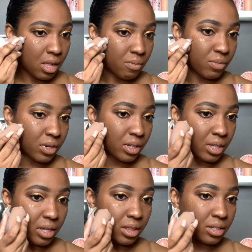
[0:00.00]
But
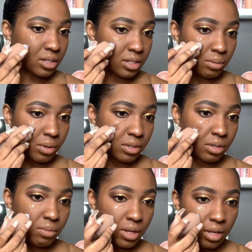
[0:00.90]
again, this is supposed to
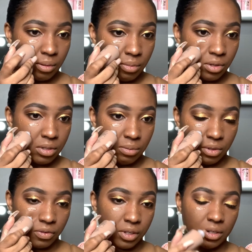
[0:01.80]
be a buildable
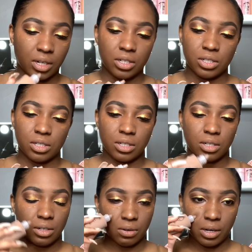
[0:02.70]

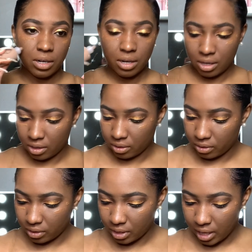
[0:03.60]
foundation. Right now,
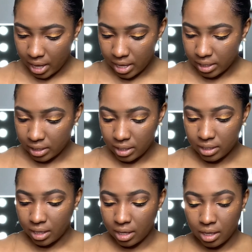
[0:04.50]
sis
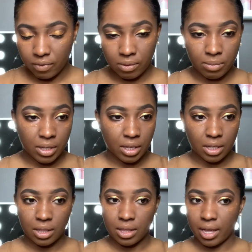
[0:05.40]
ain't giving
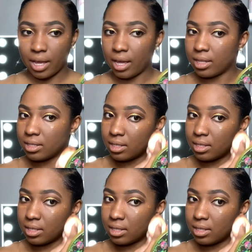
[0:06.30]
me that